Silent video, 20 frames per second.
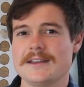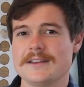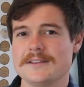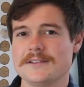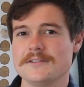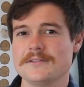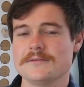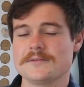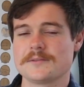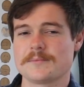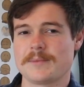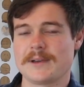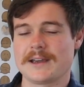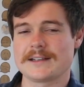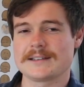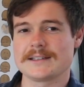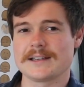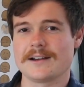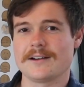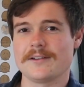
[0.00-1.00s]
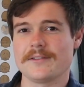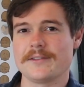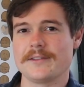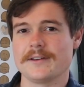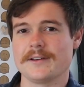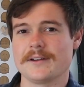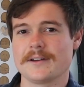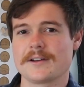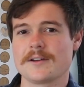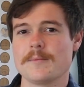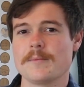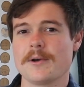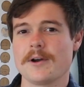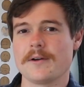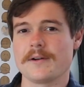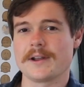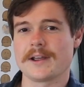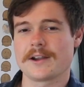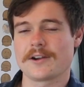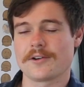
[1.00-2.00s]
you've spec'd out the
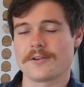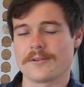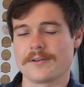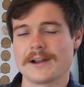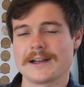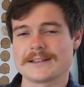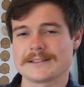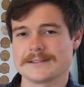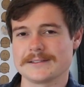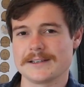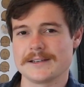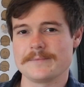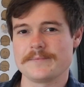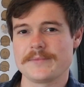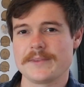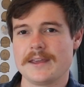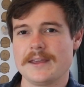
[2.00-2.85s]
component correctly.